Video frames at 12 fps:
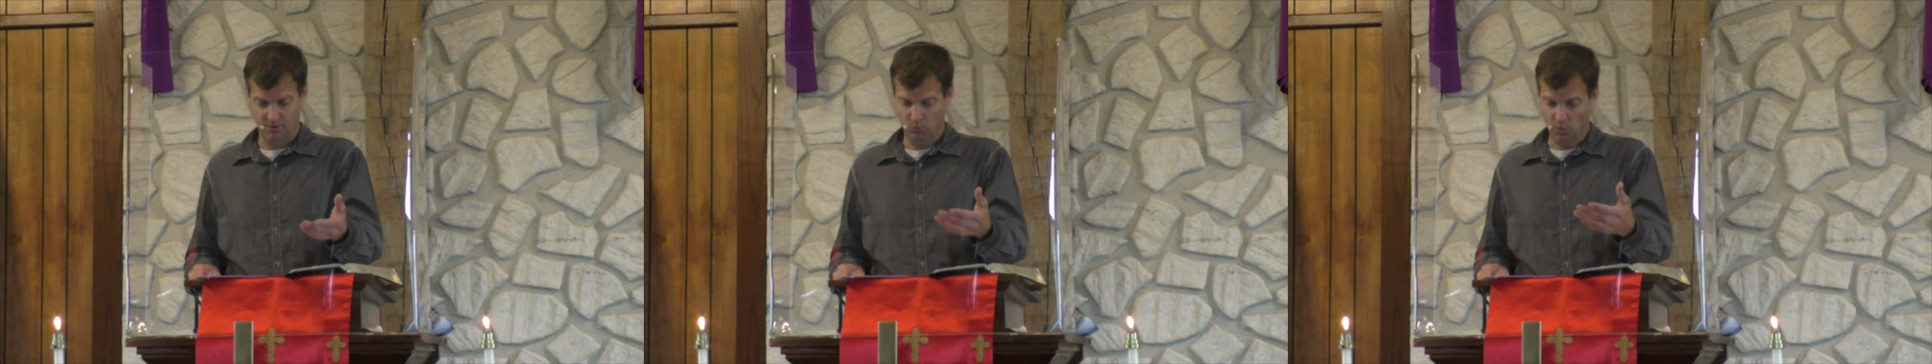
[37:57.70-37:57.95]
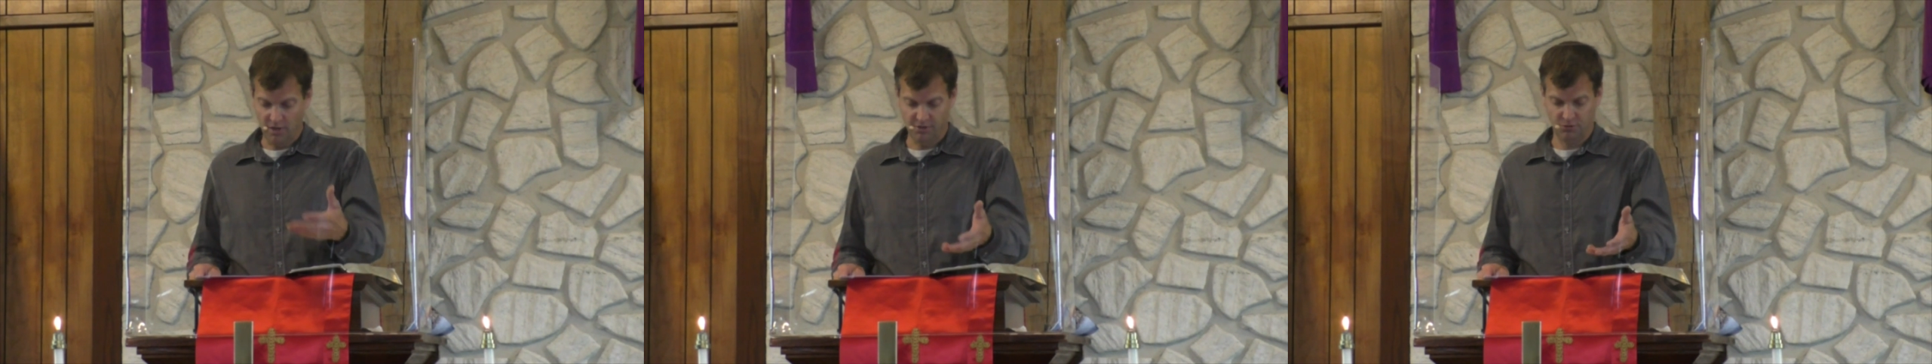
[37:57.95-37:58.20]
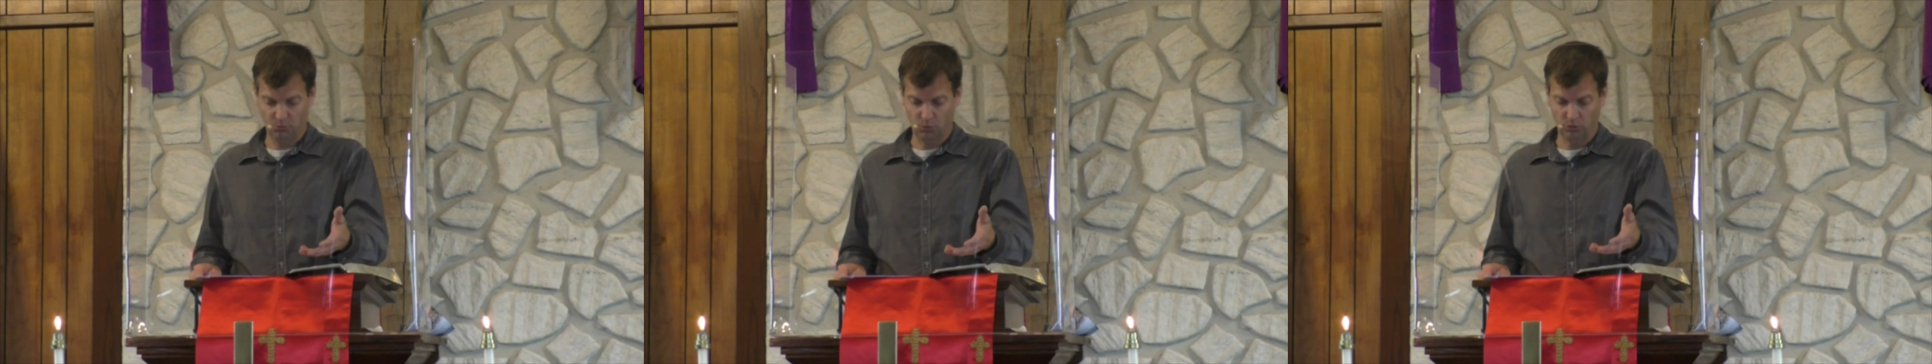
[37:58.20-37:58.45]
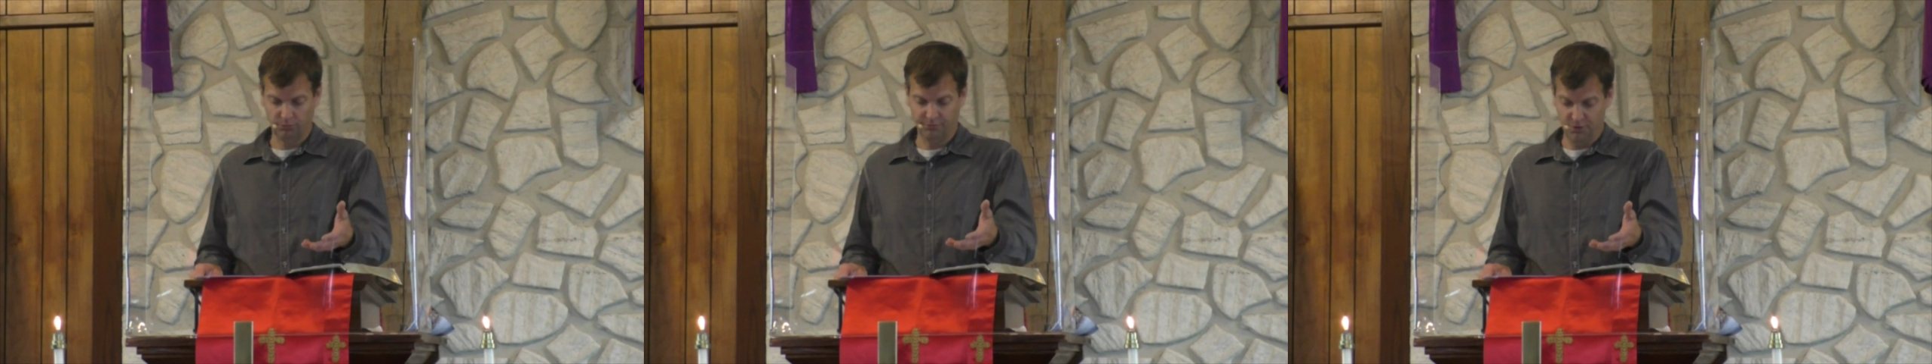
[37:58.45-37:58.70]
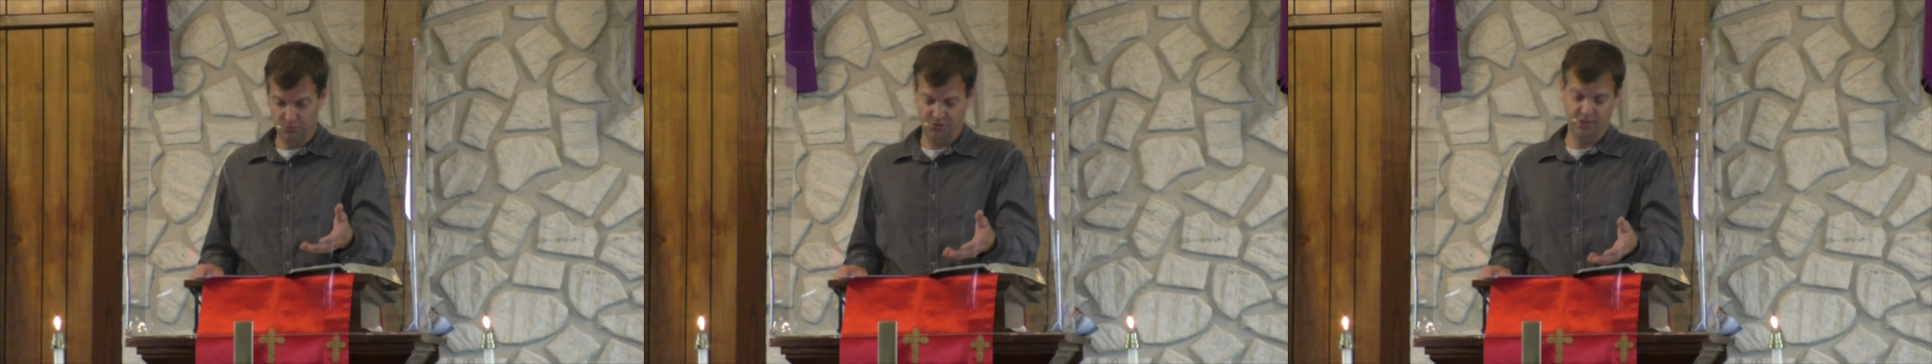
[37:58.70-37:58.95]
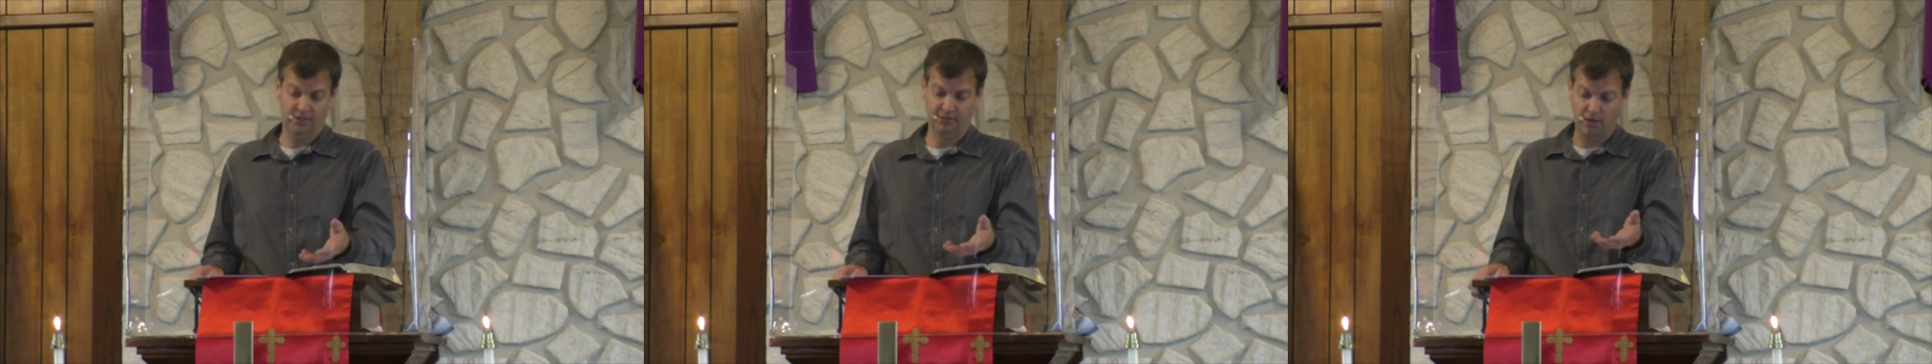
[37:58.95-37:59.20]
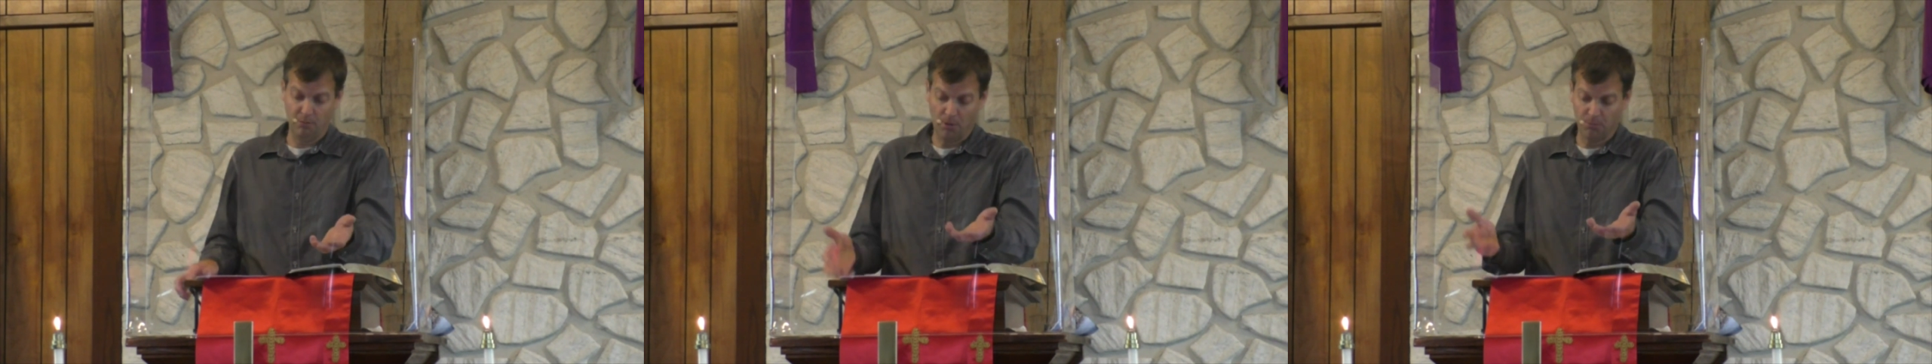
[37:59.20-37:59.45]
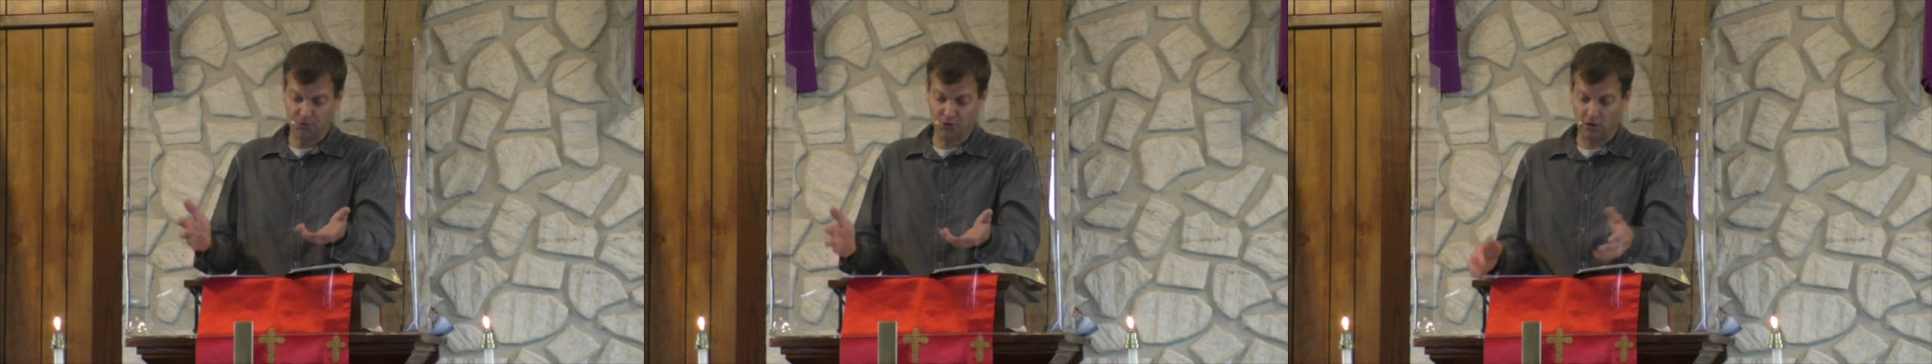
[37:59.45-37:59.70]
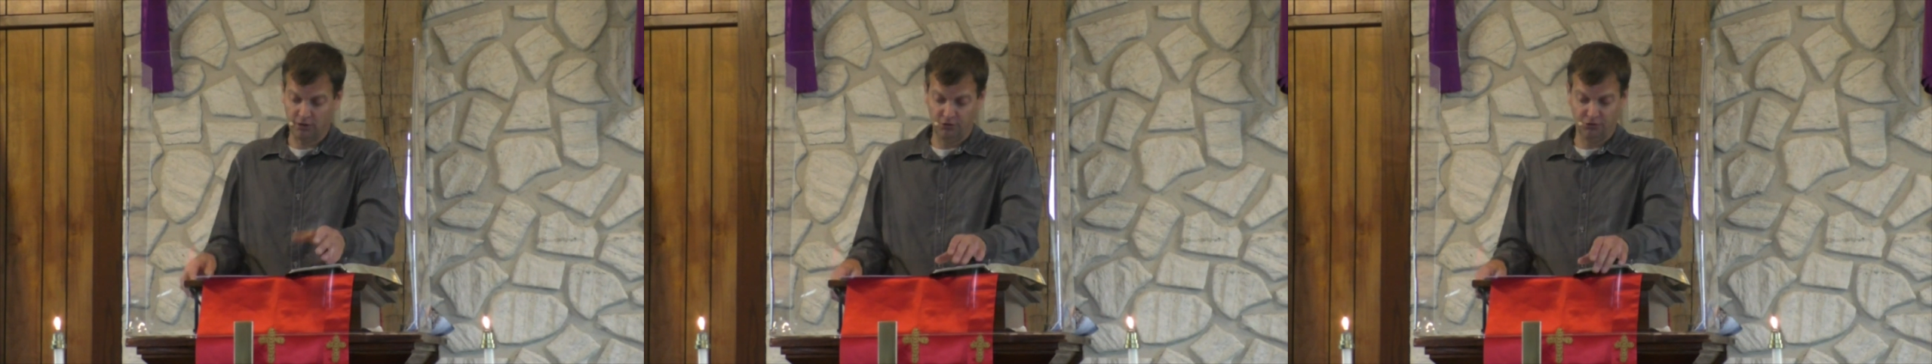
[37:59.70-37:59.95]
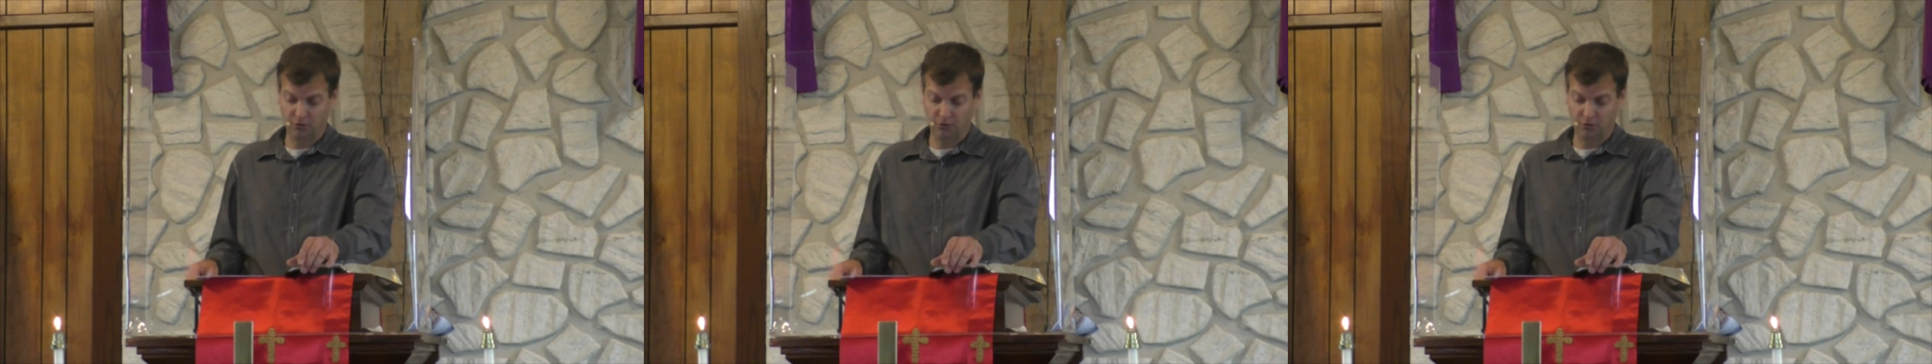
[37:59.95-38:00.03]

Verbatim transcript: Ways the world views things. I remember talking to